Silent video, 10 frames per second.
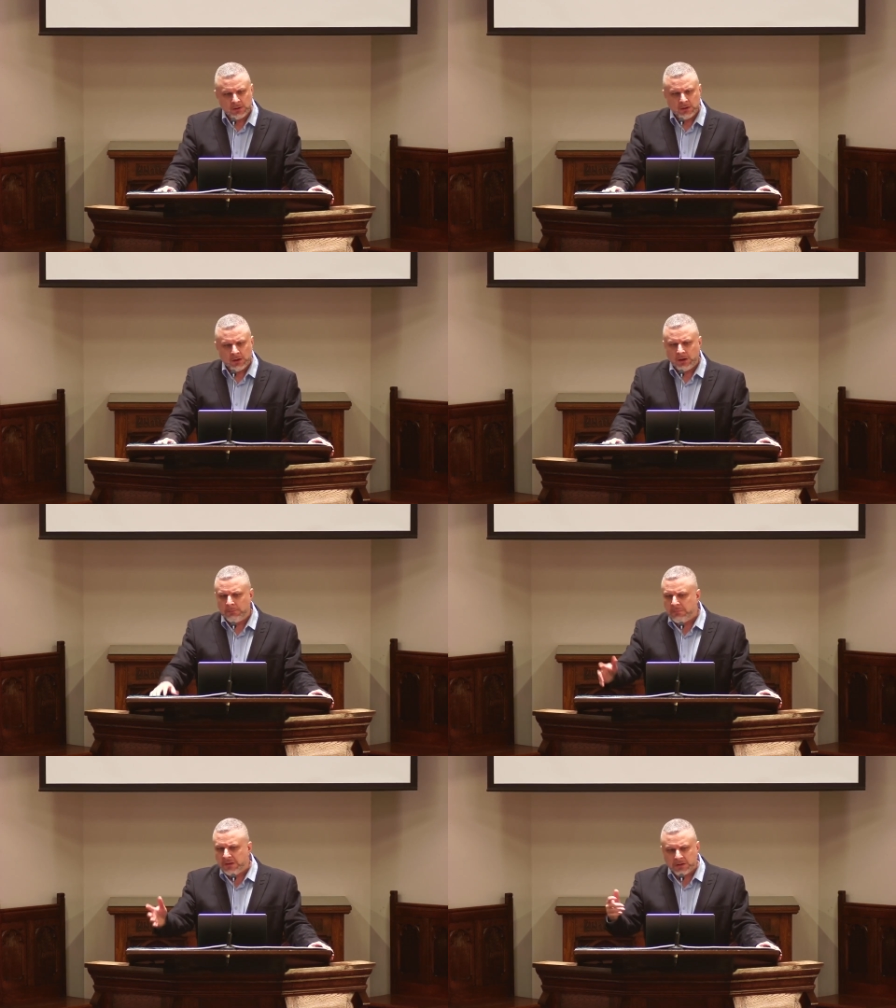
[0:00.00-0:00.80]
uh,
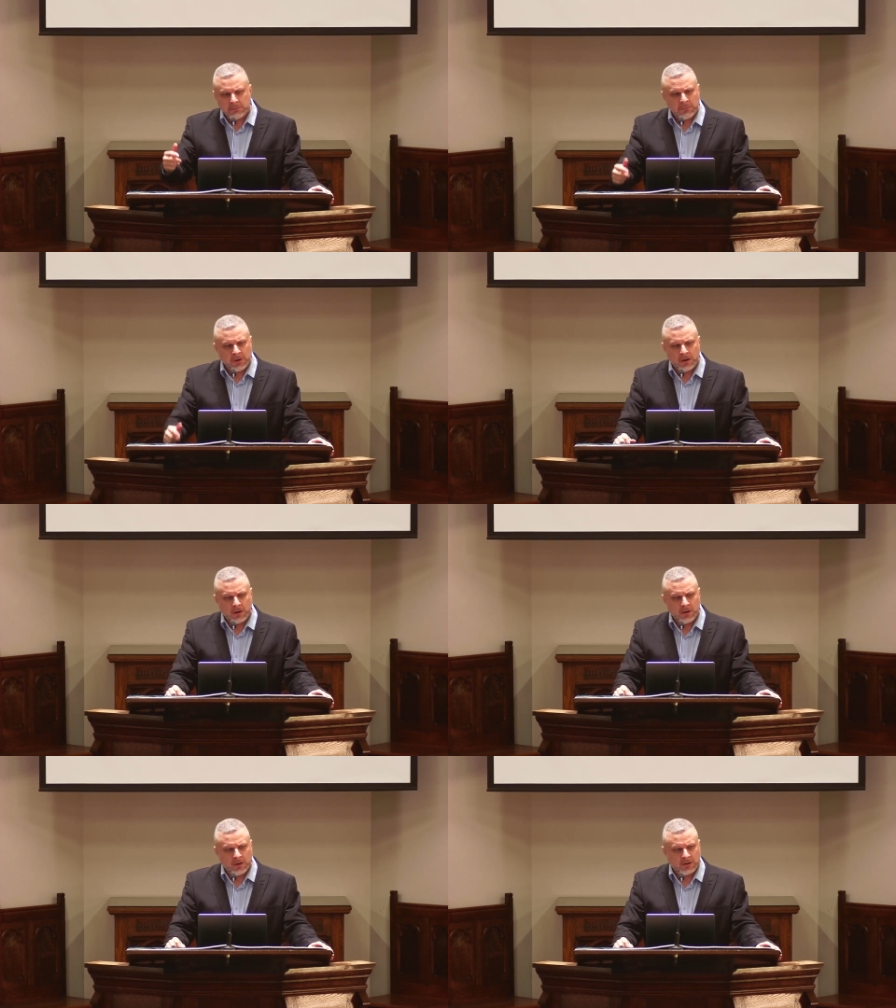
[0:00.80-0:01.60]

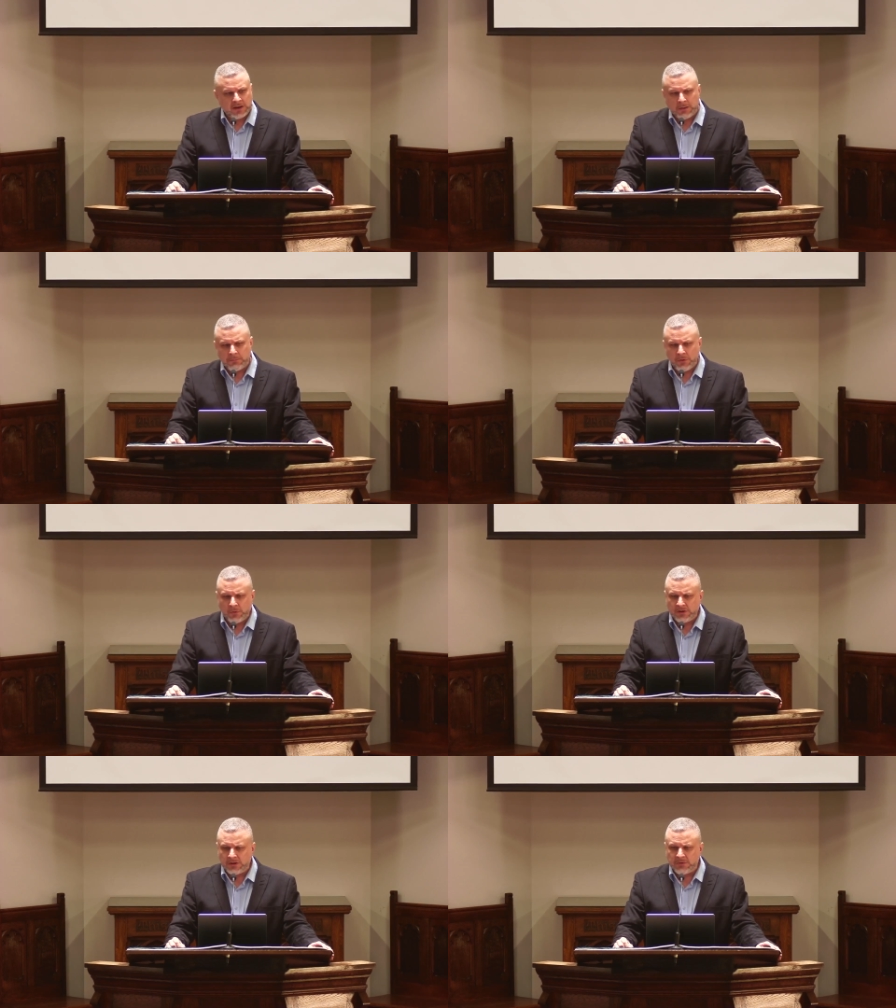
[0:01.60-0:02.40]
Myanmar,
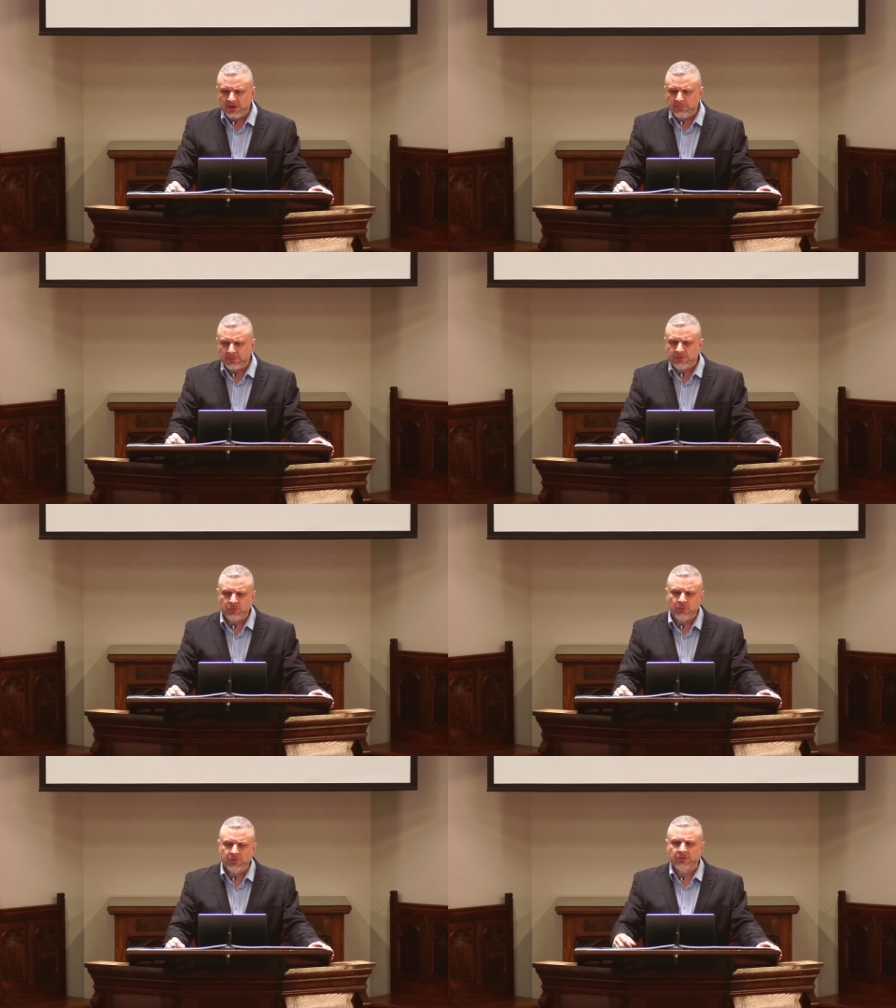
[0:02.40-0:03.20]
Cambodia, many places
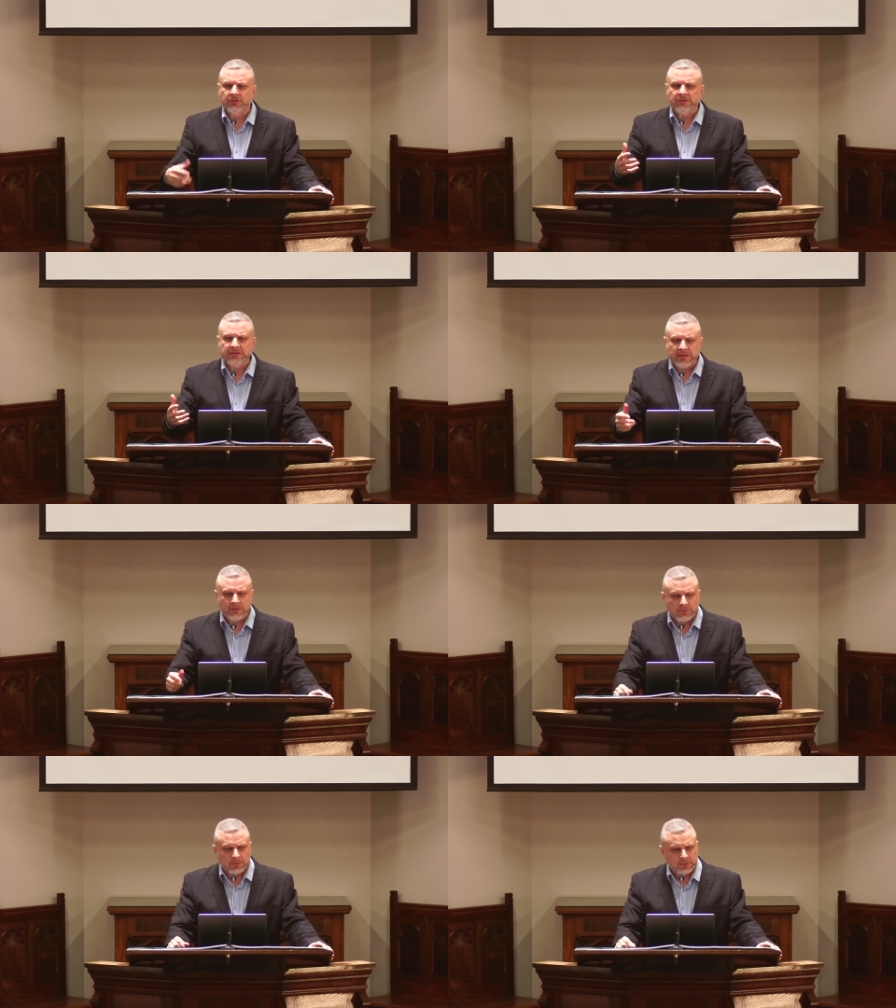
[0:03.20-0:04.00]
where it's
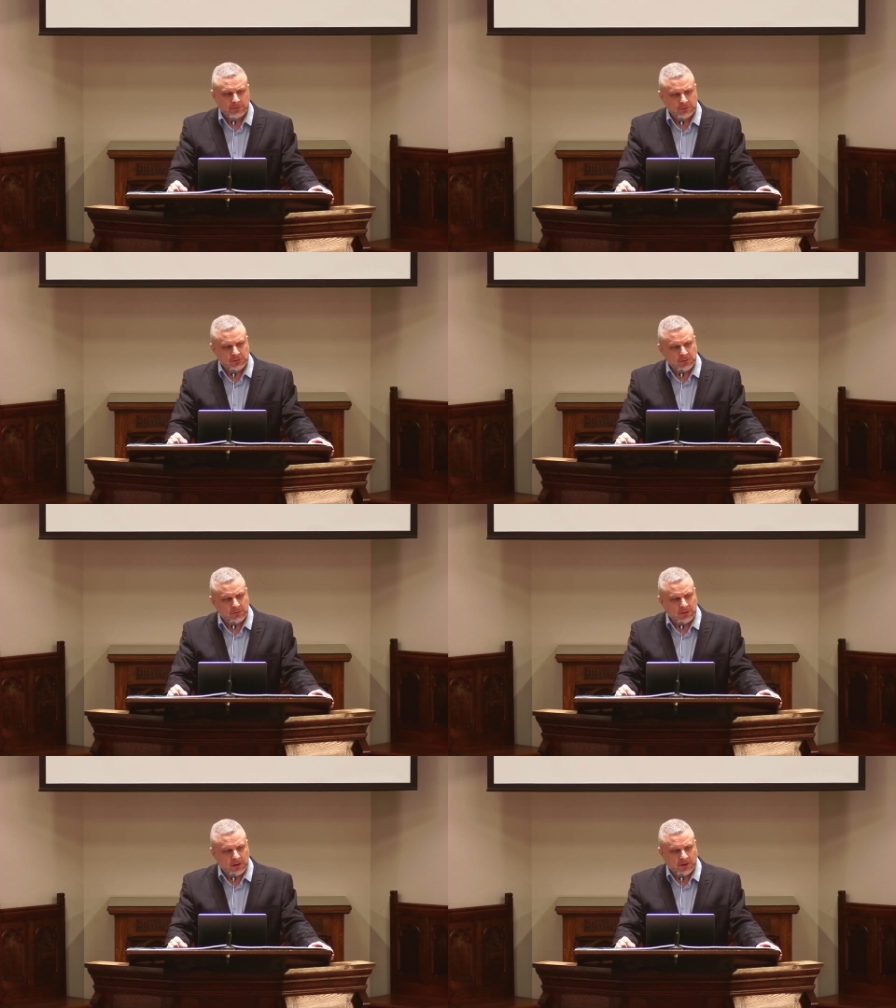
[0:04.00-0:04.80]
illegal to share
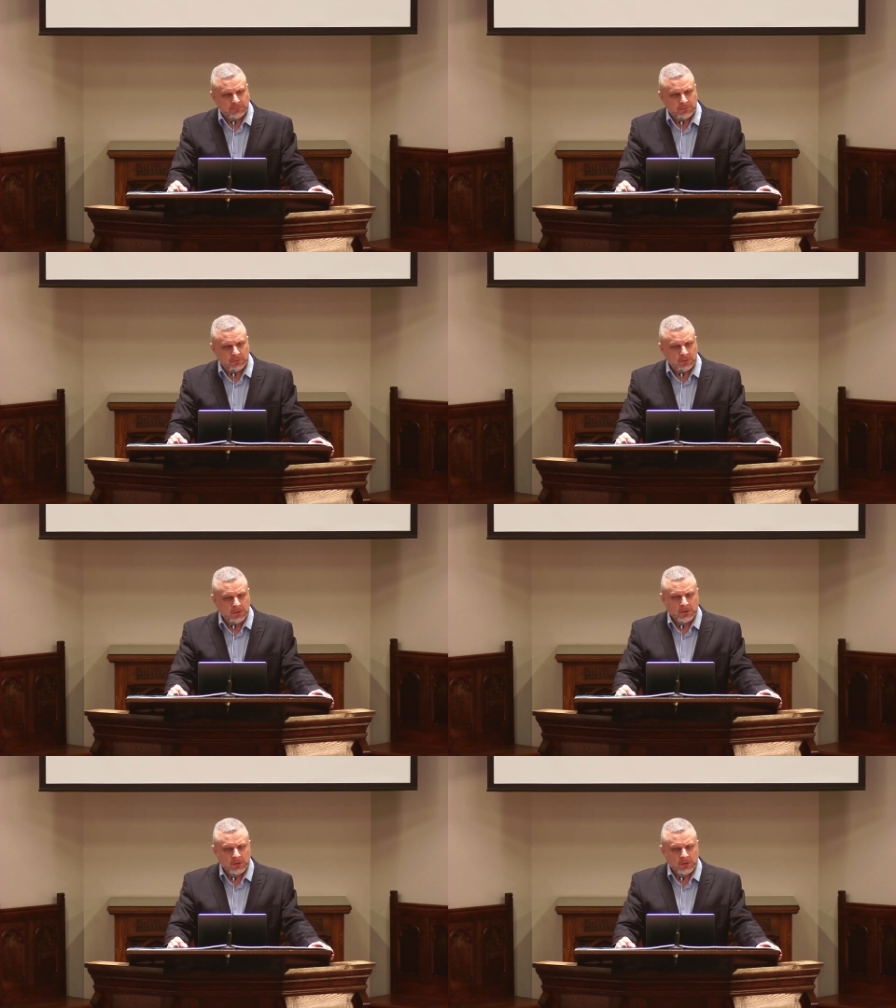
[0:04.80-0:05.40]
the gospel.